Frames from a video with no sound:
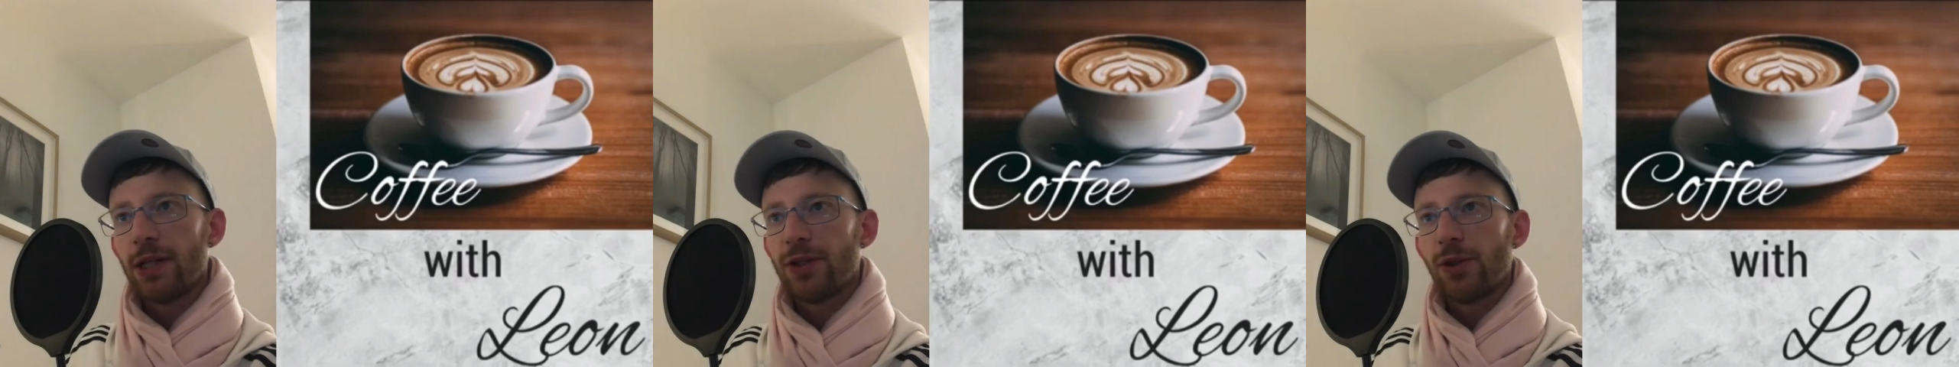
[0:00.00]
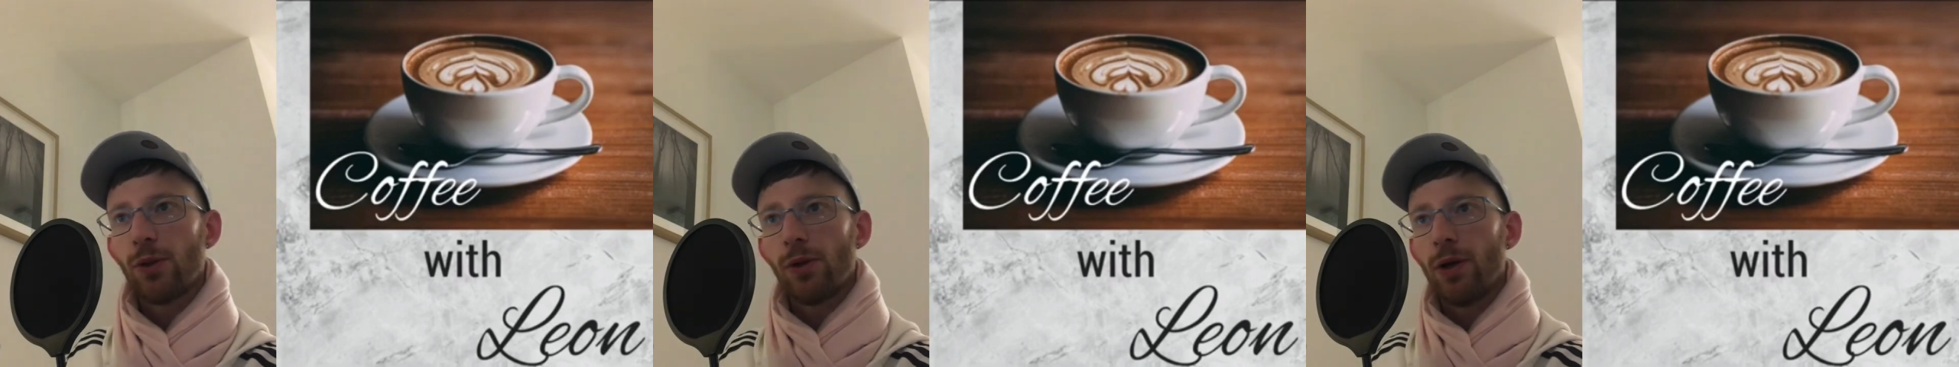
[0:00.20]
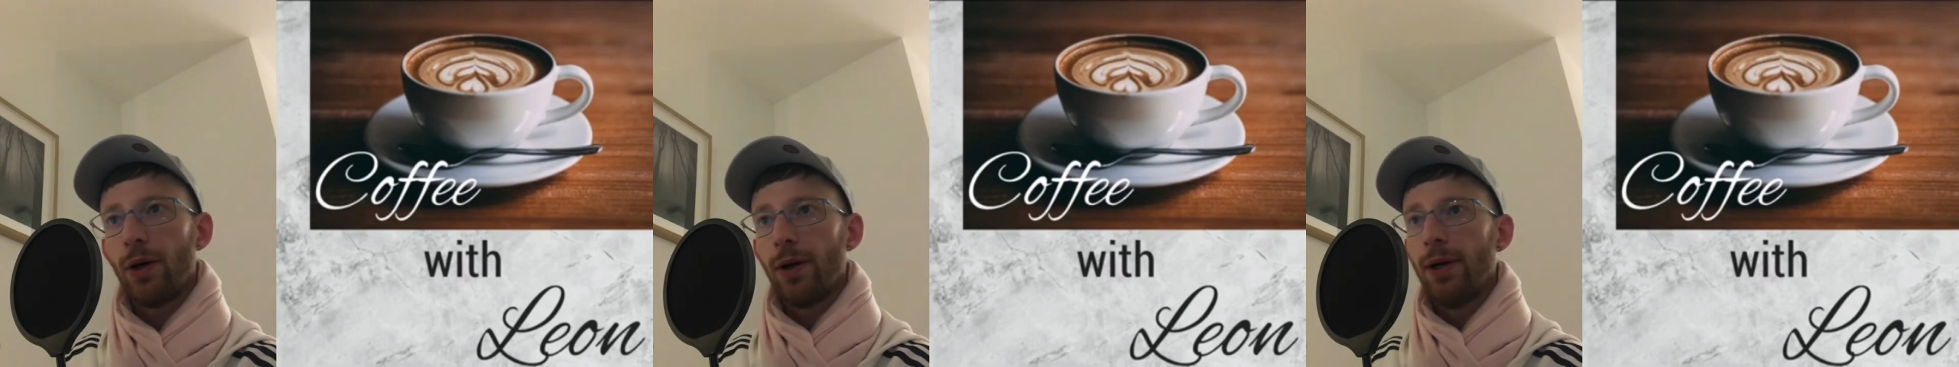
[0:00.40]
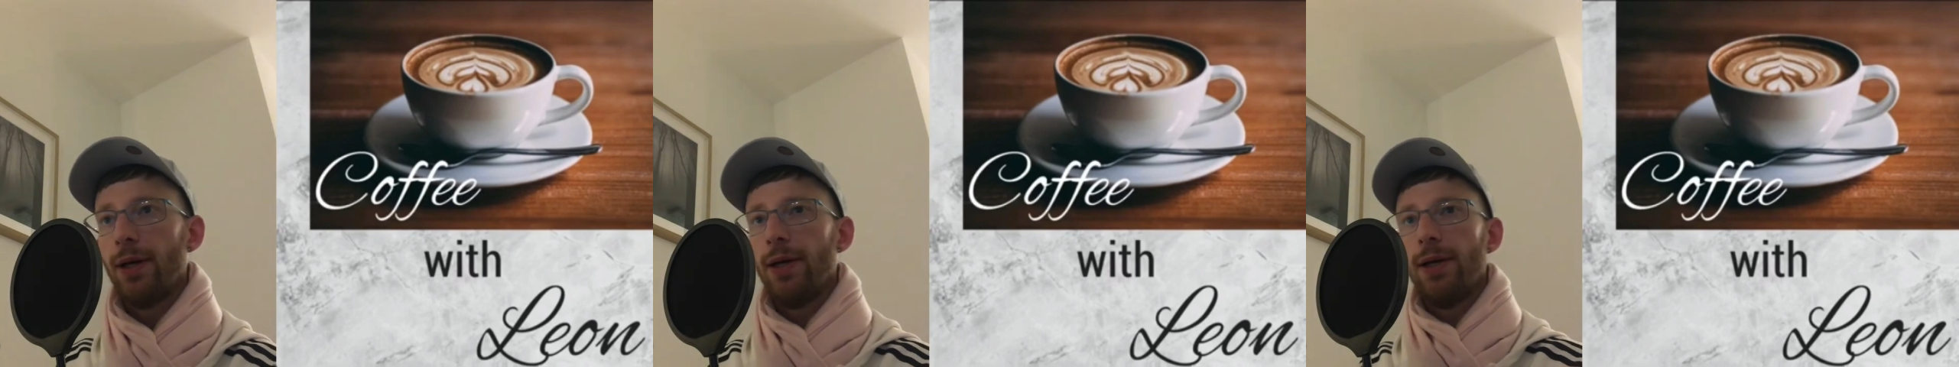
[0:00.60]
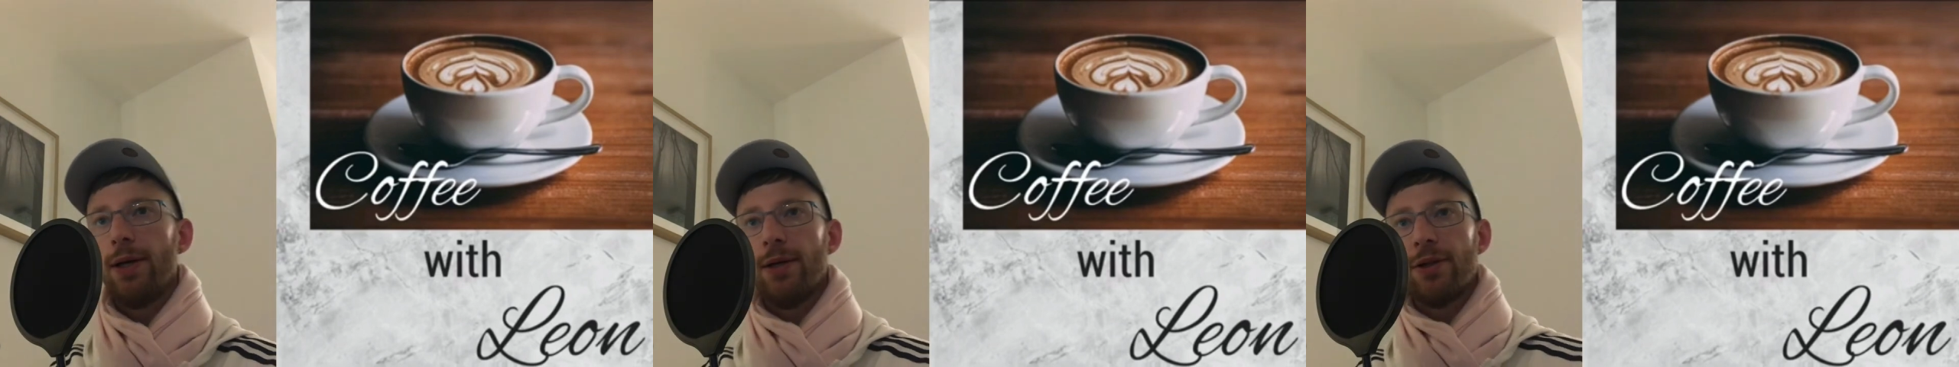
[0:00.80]
too long.
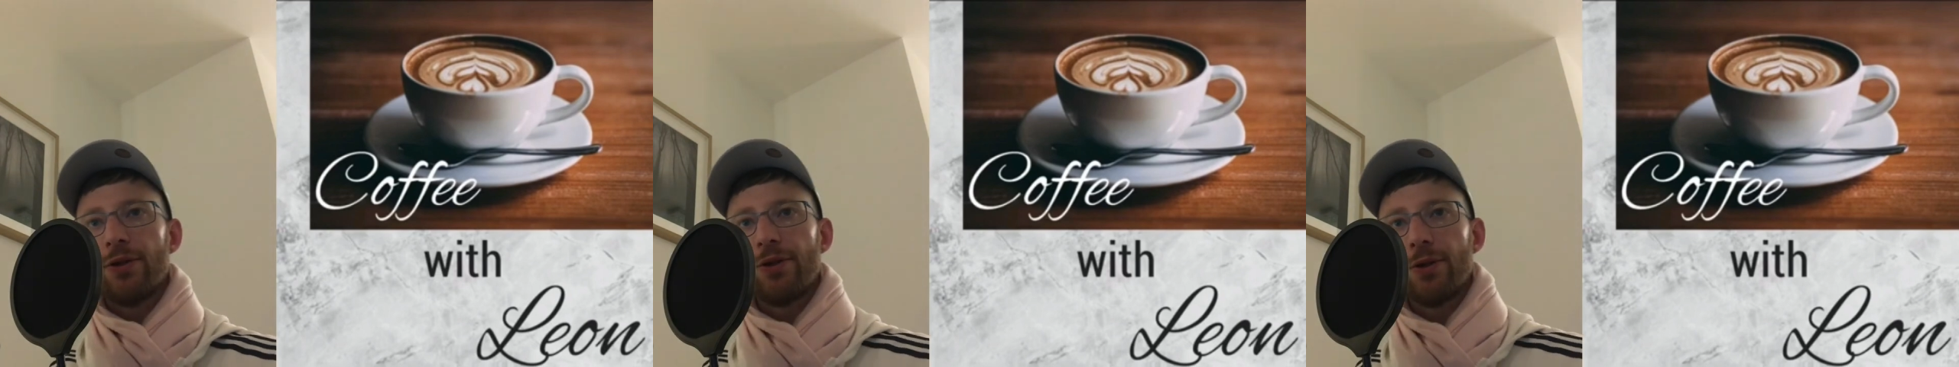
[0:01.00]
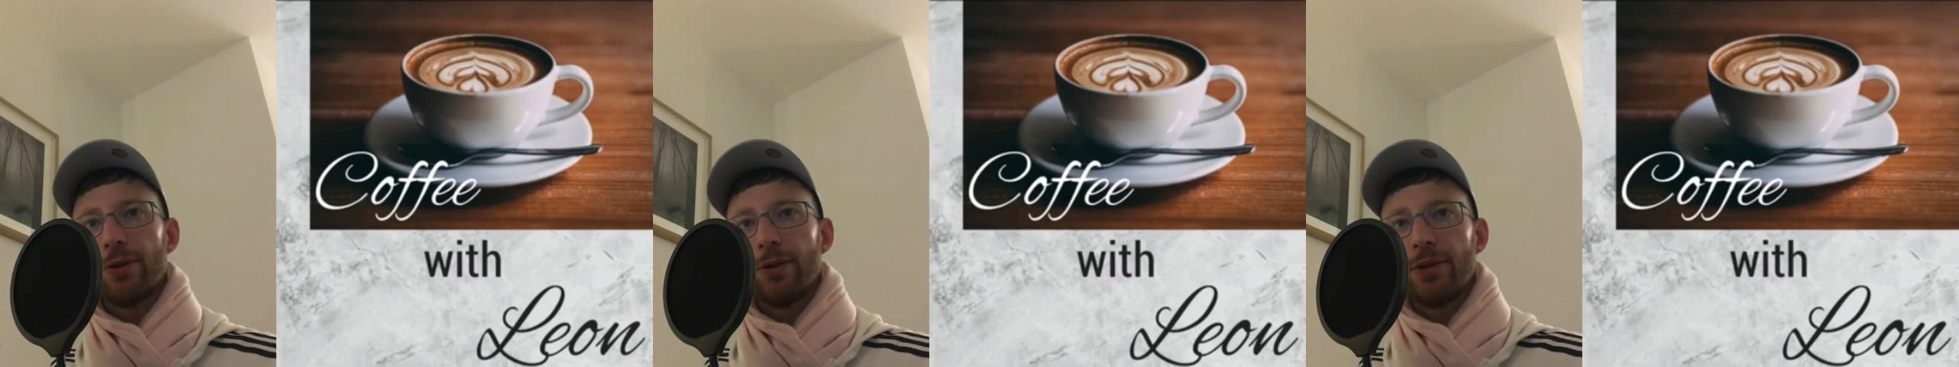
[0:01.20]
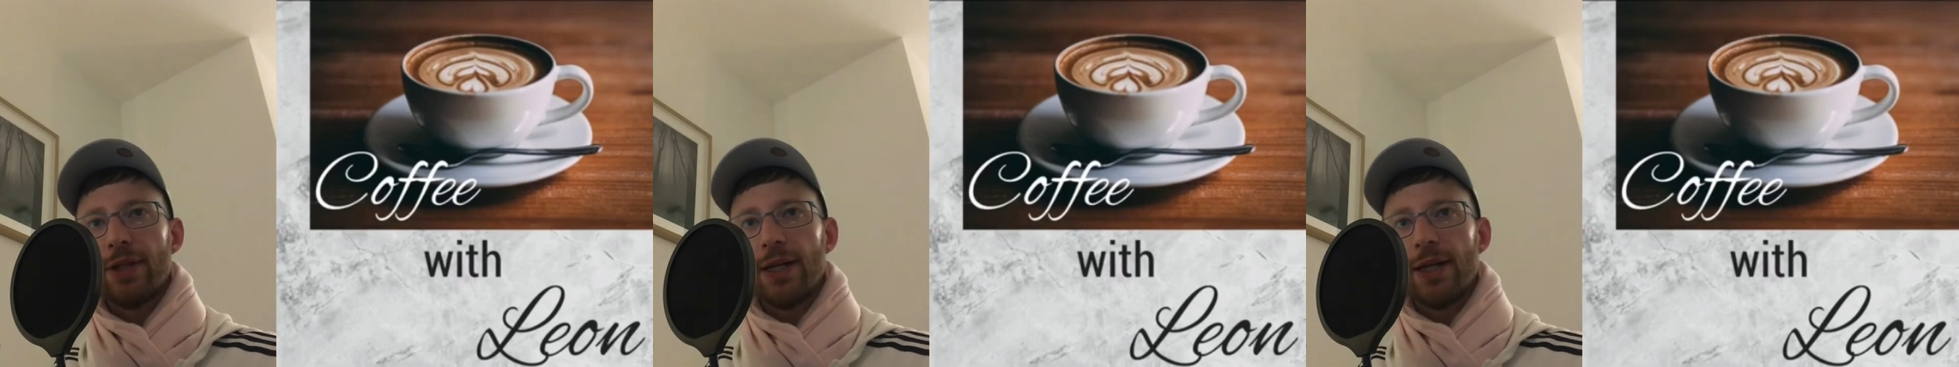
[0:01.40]
So take